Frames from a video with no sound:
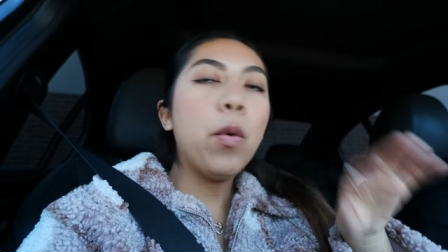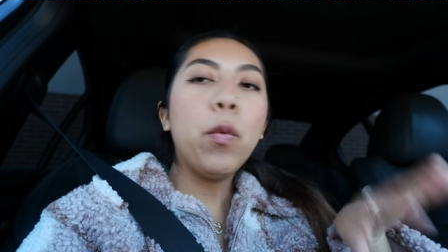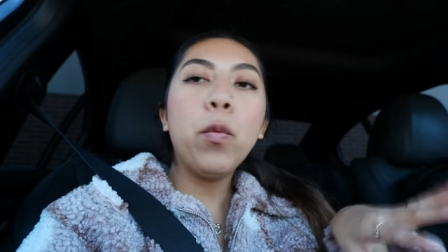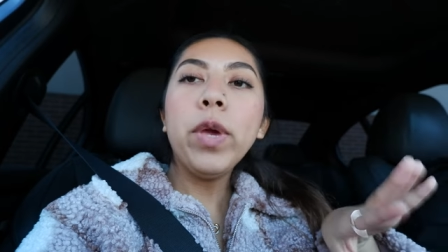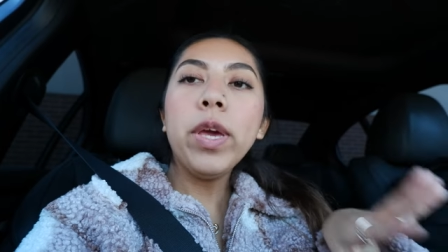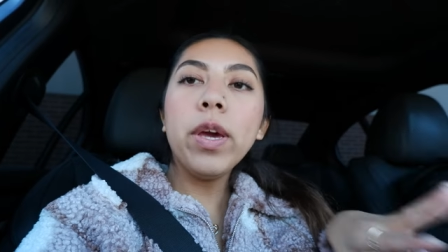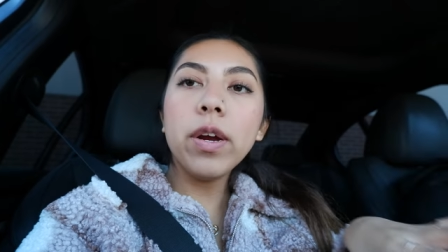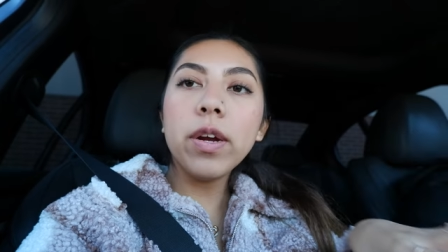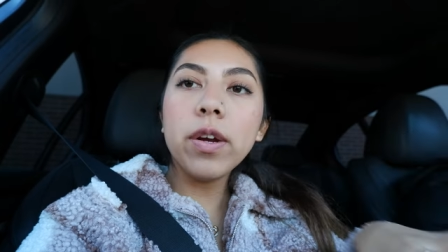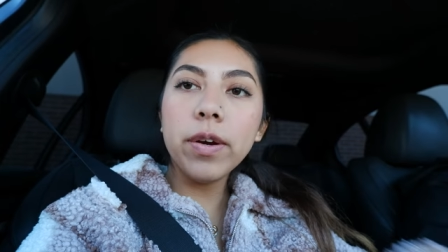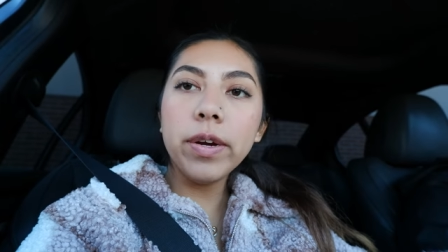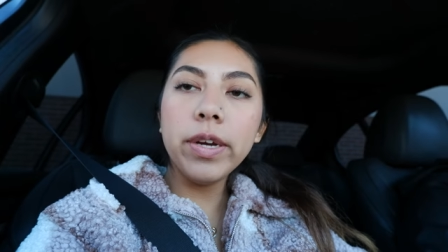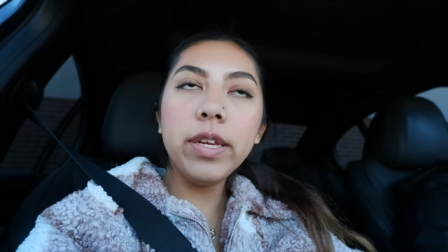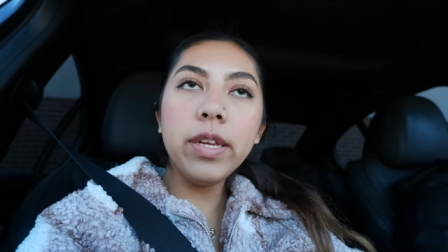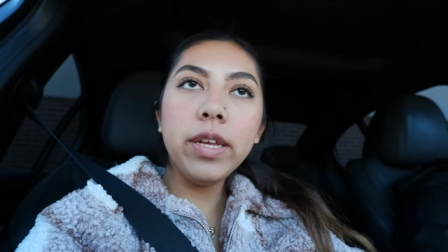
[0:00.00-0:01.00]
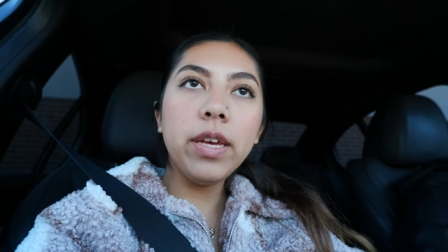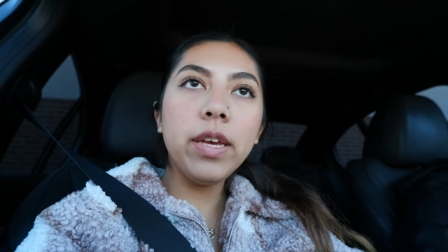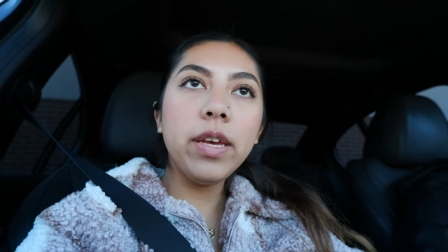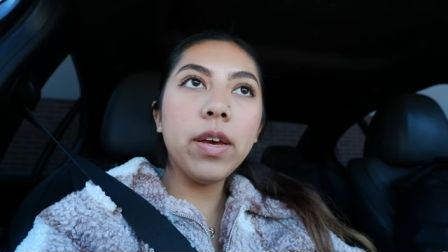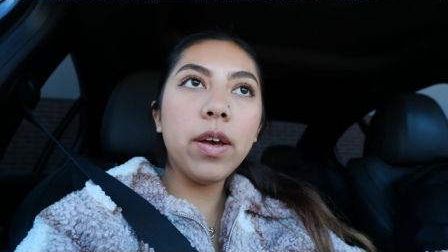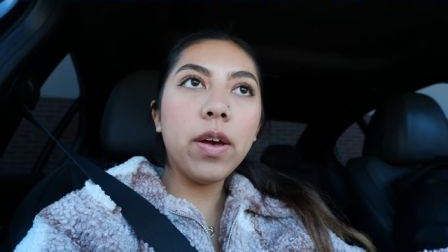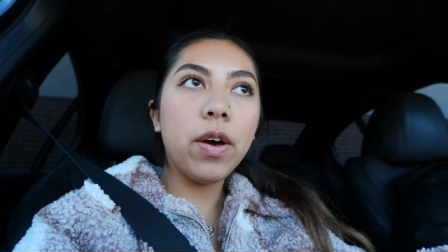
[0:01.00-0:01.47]
We are
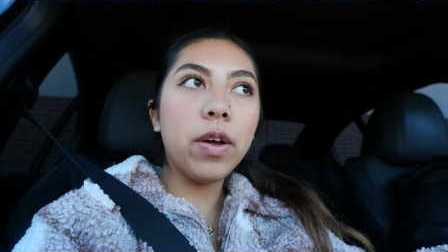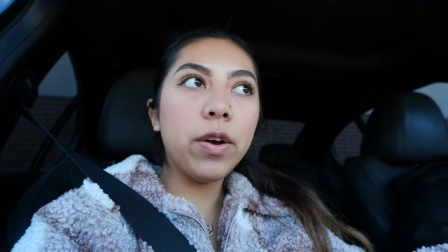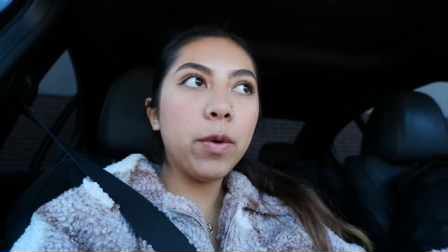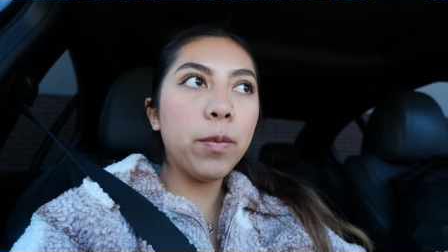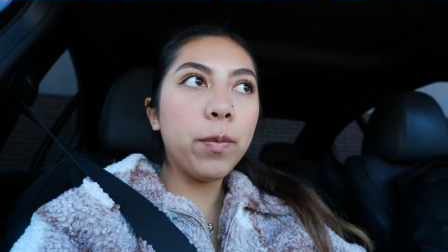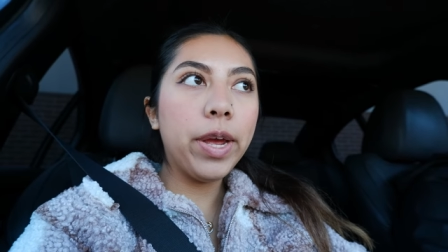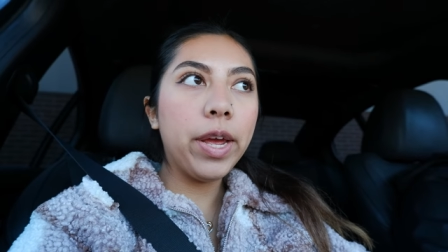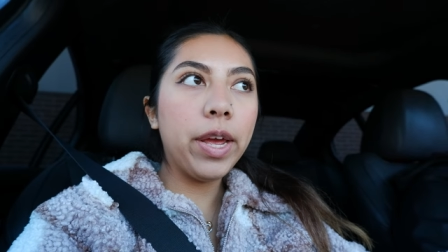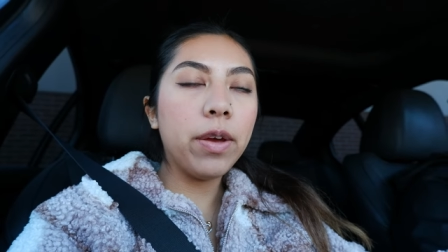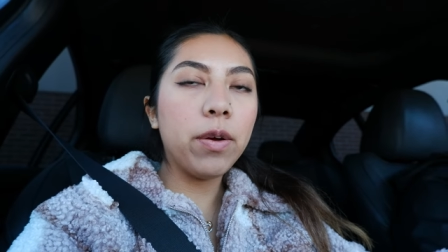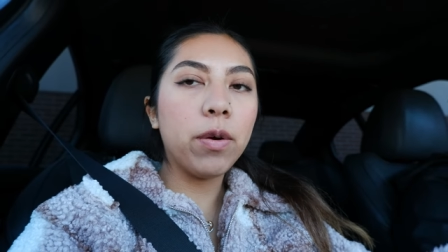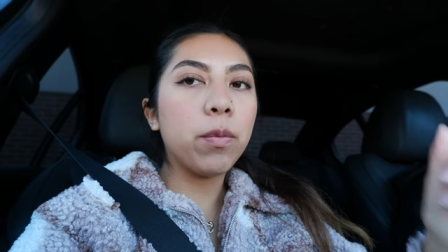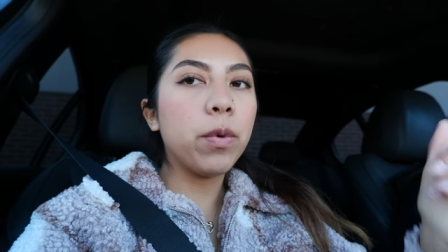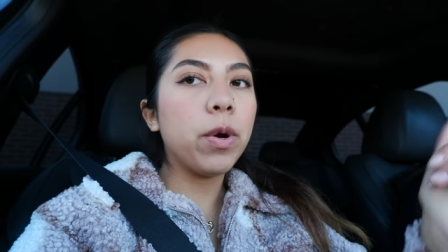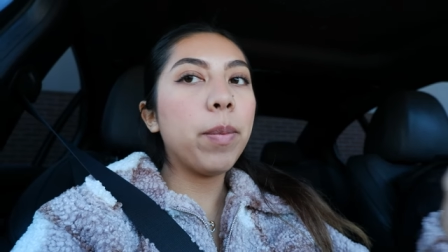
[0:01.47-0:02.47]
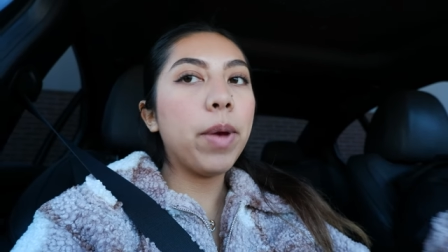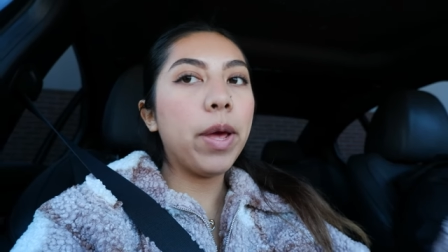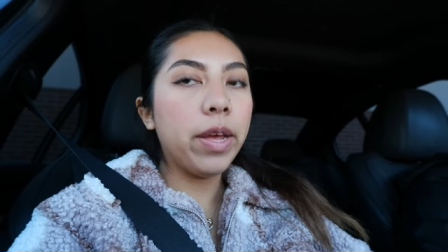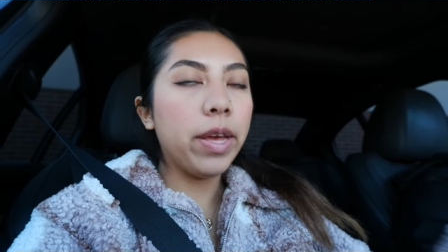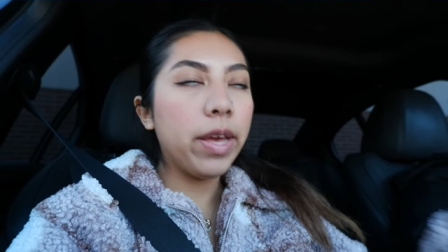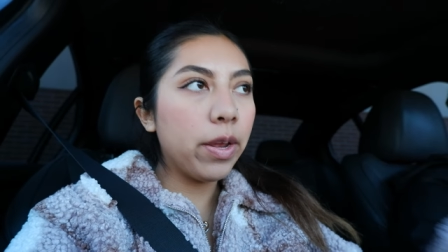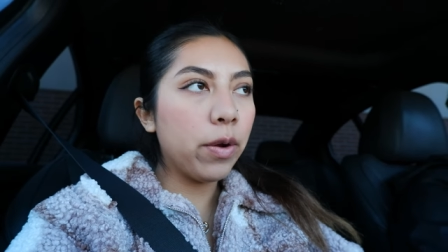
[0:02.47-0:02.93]
currently on our way, or we're
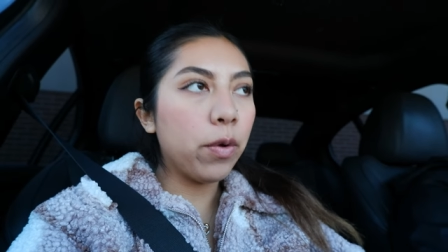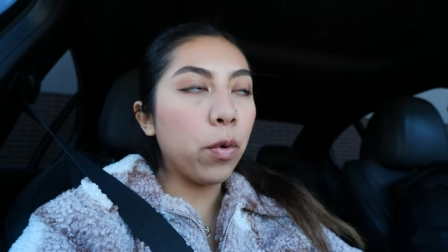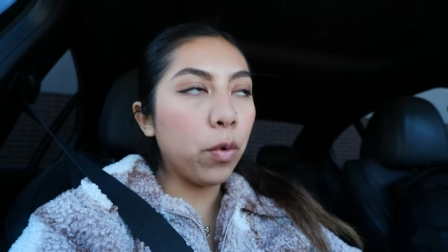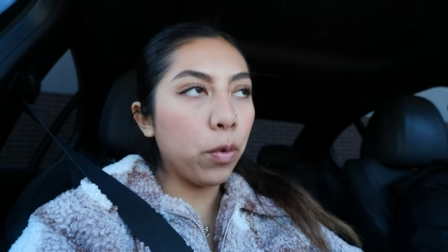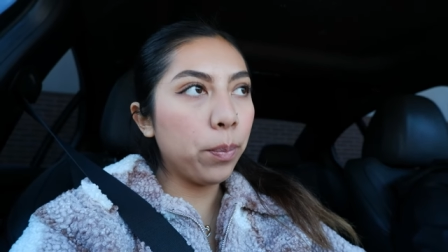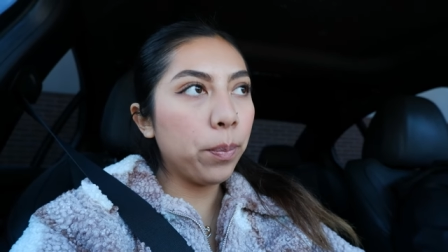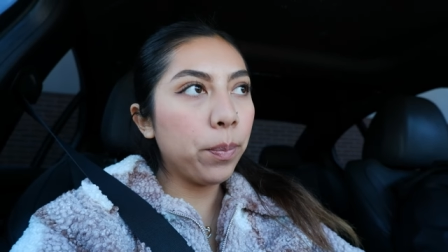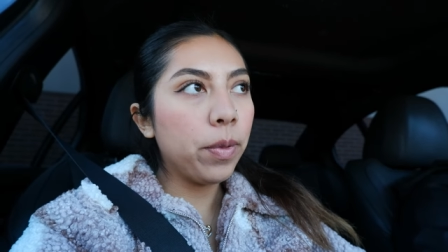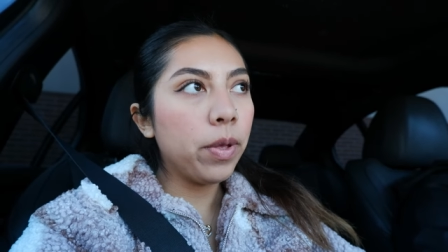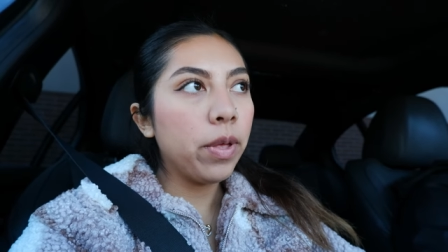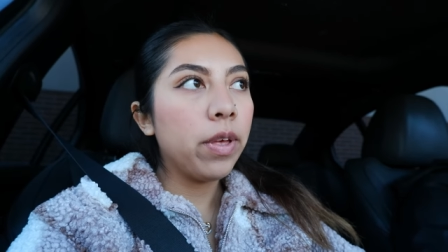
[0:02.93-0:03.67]
about to head home.